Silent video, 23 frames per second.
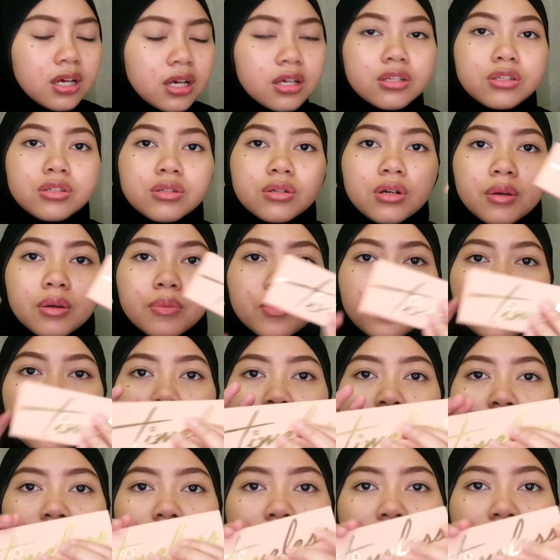So I'm
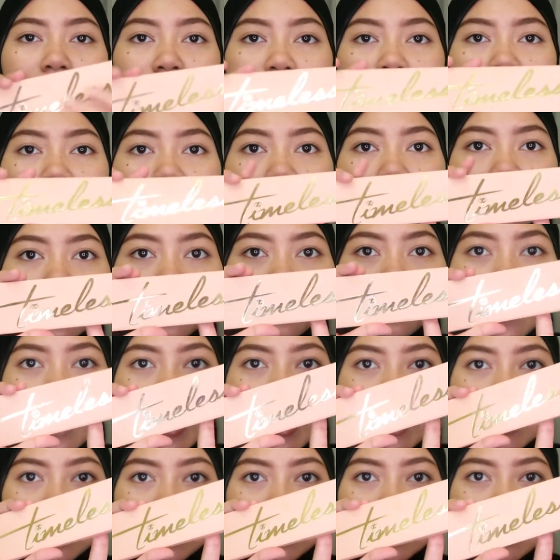going to use this
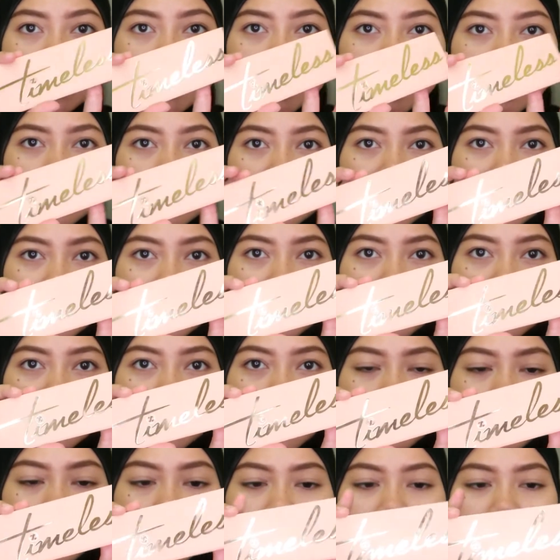palette. This is the
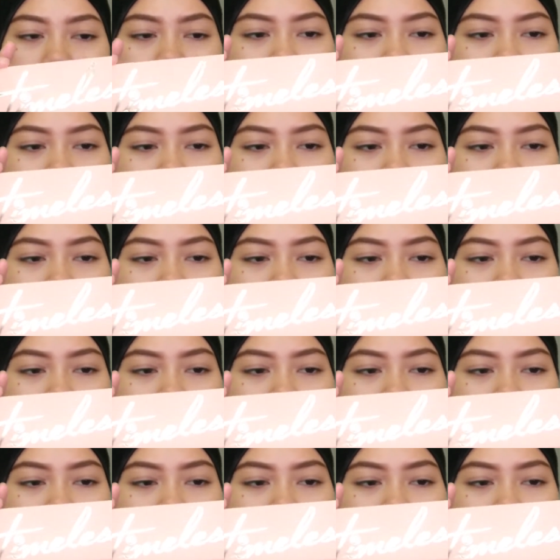Timeless